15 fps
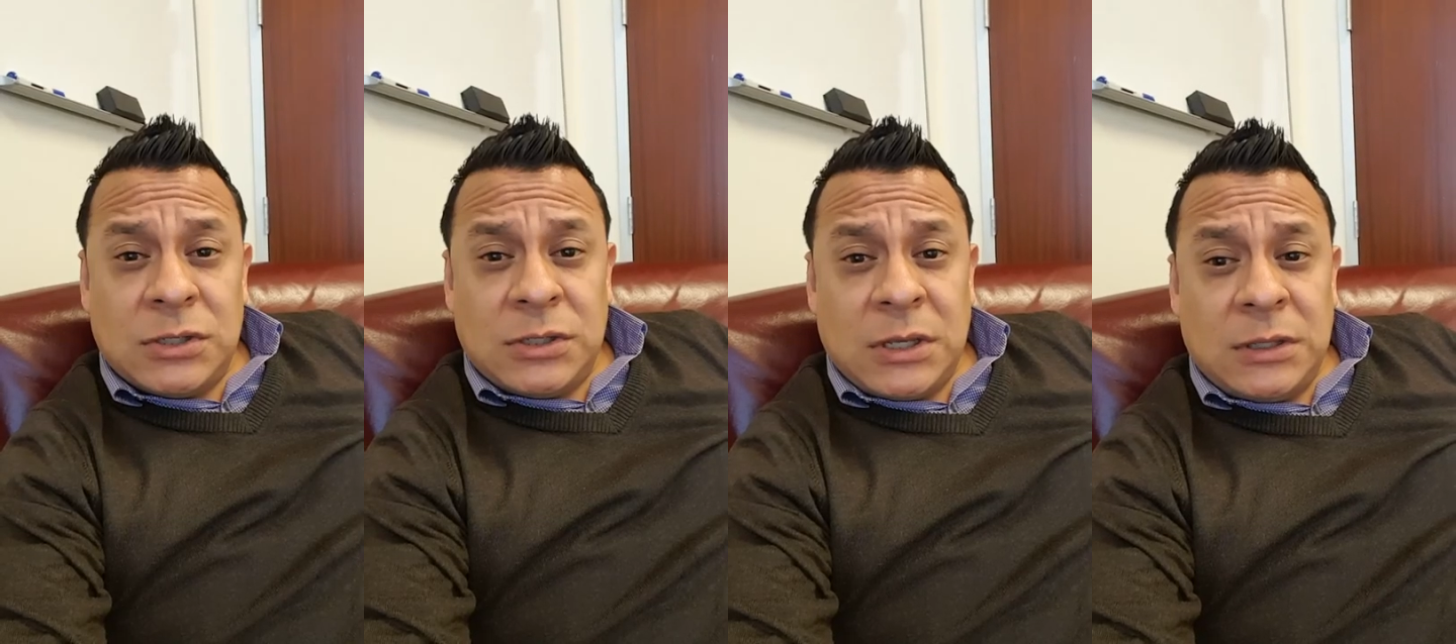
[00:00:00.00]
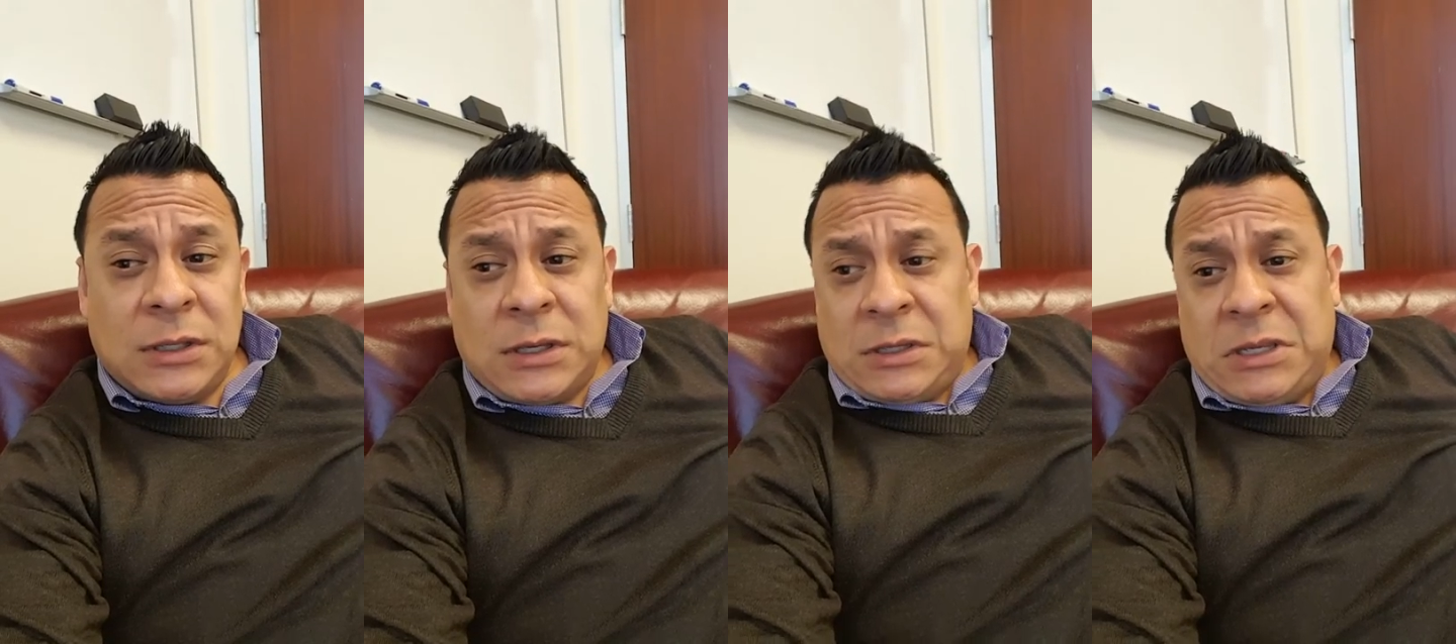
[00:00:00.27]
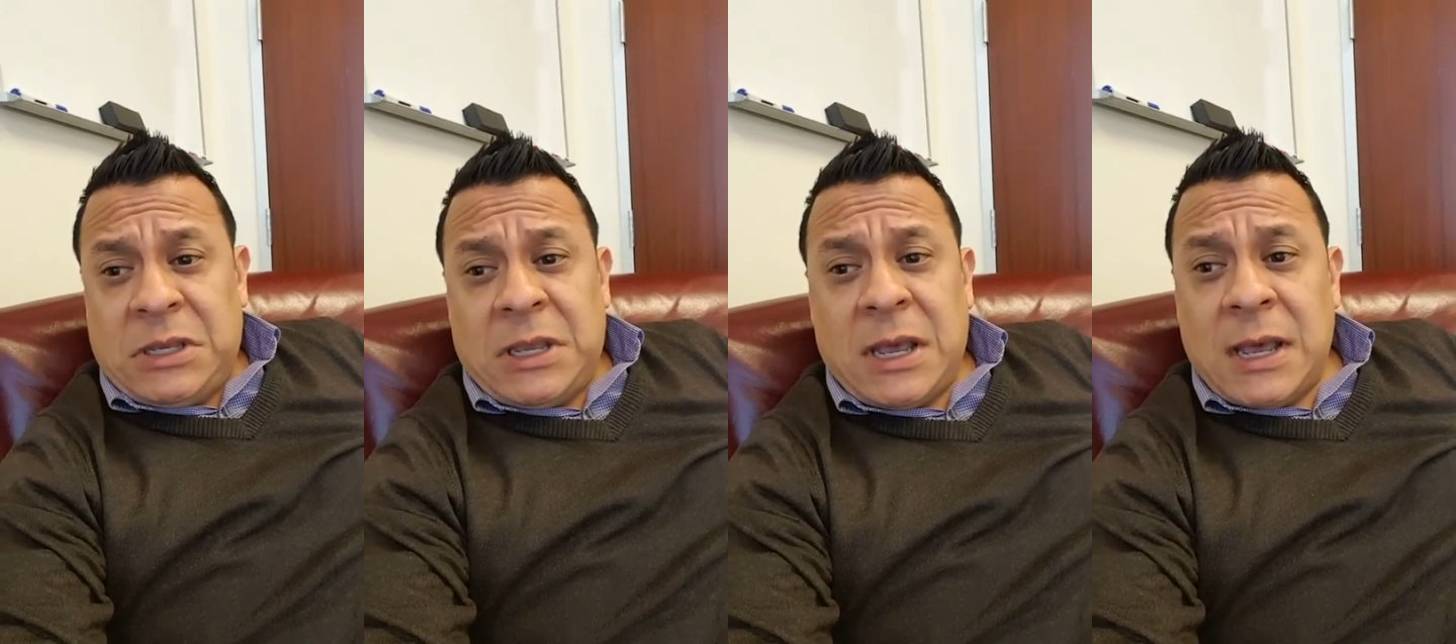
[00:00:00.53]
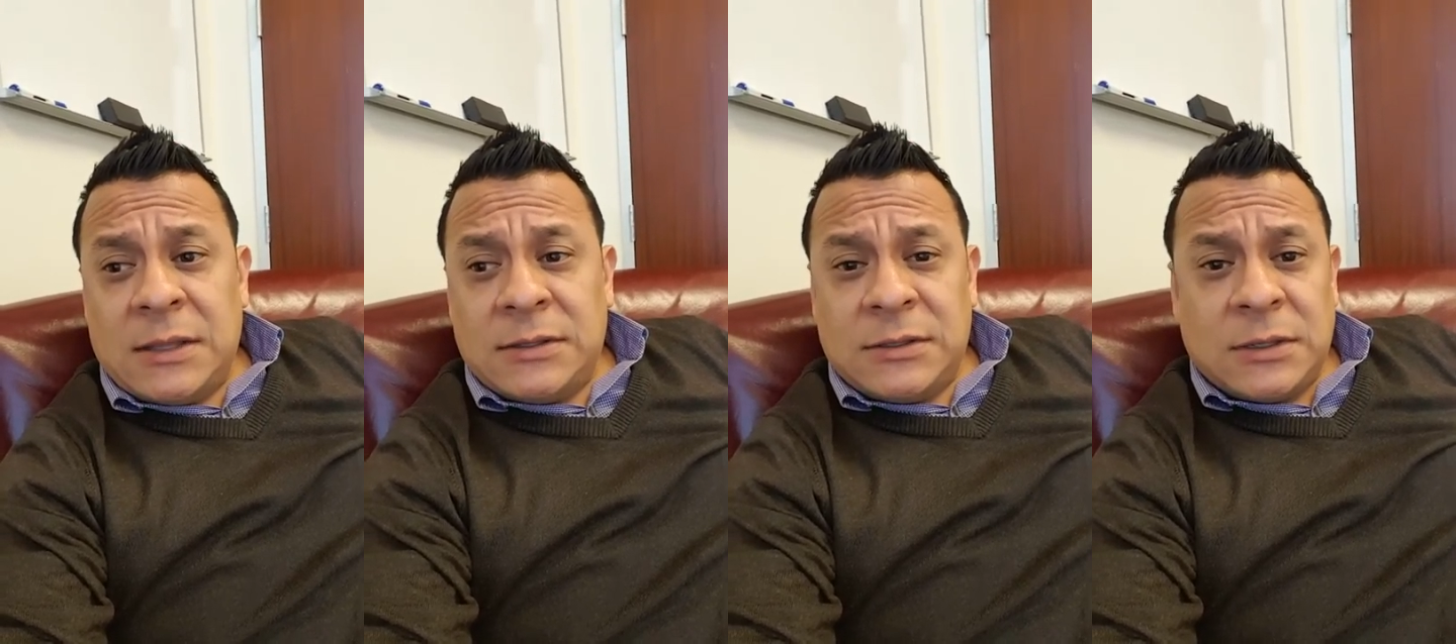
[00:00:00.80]
said that he
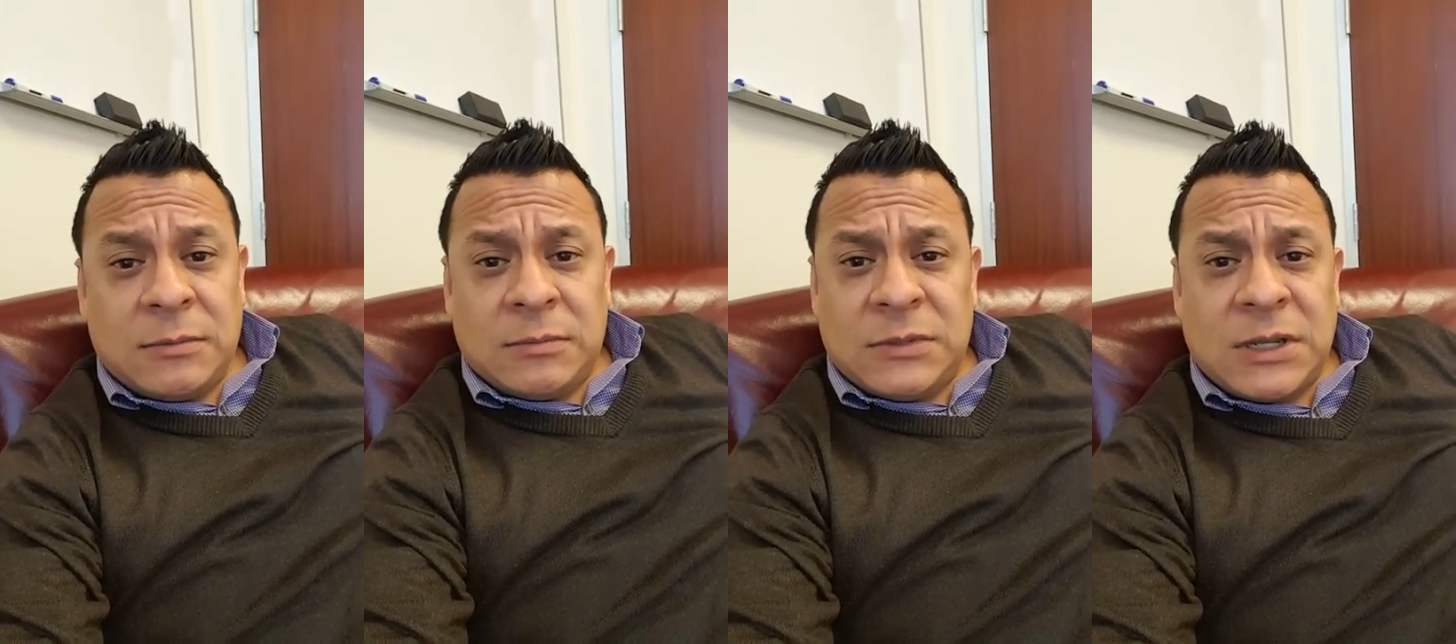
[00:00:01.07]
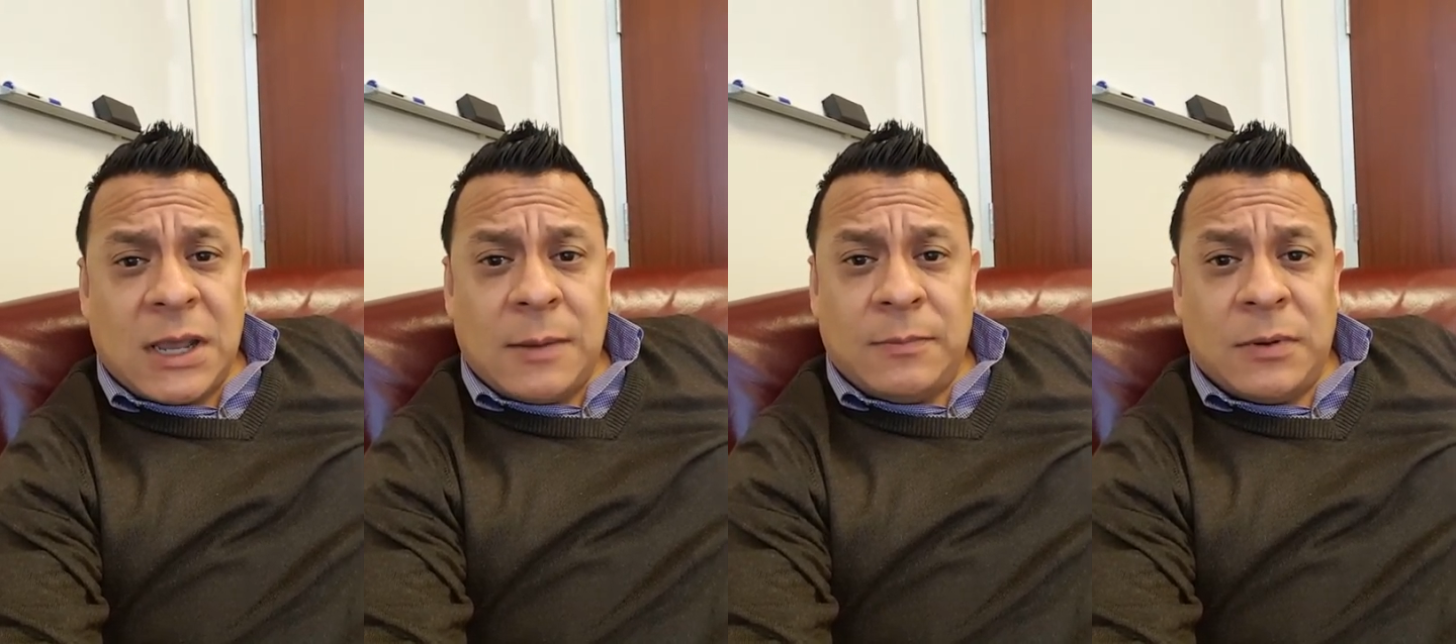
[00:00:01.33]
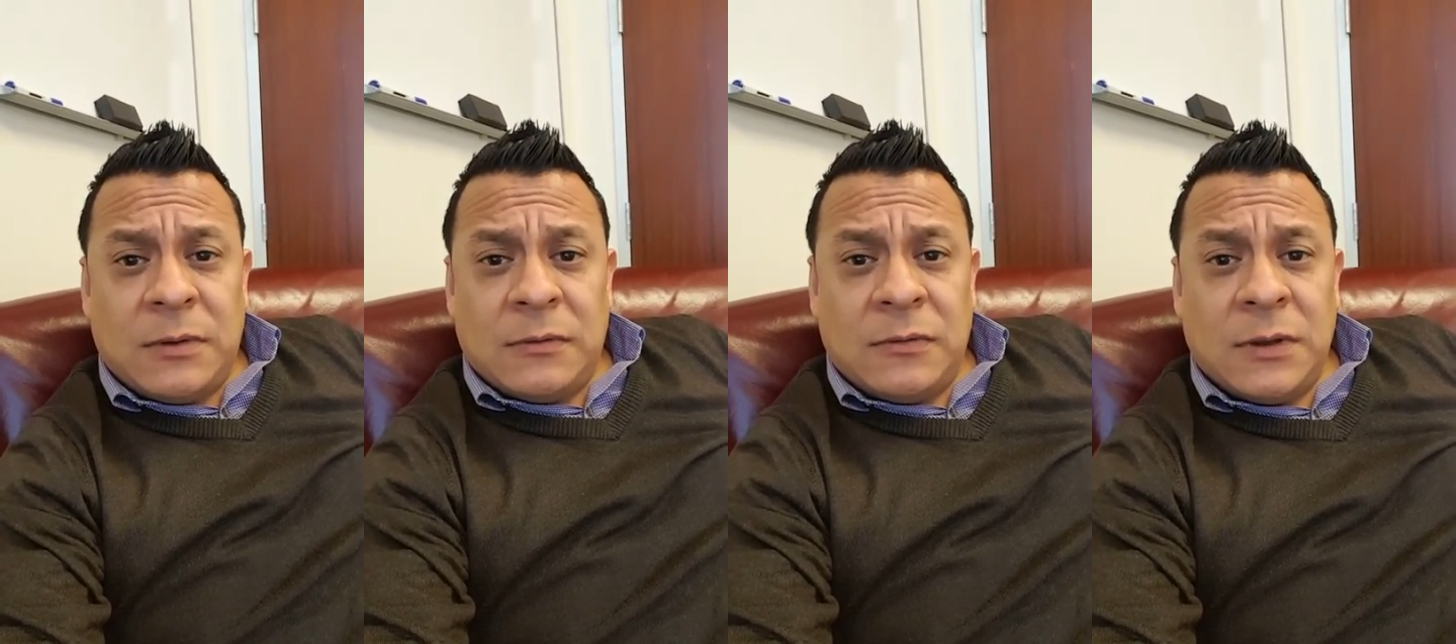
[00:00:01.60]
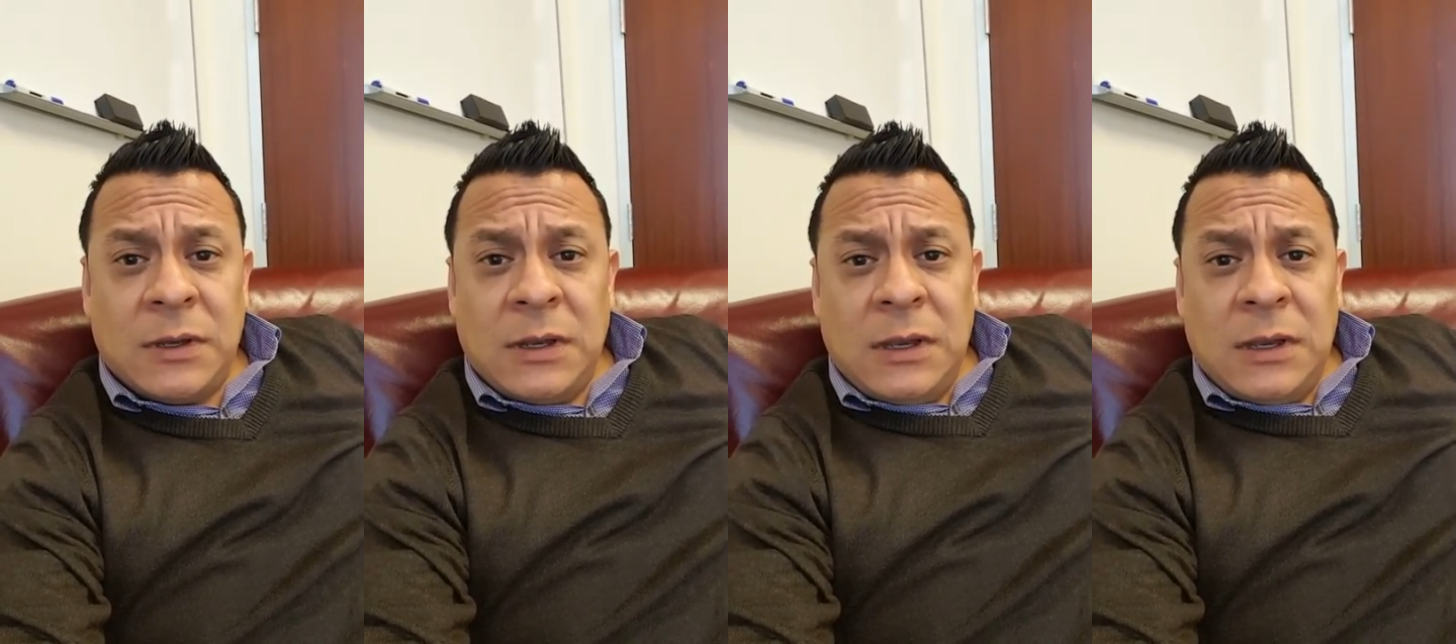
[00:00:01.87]
had some type of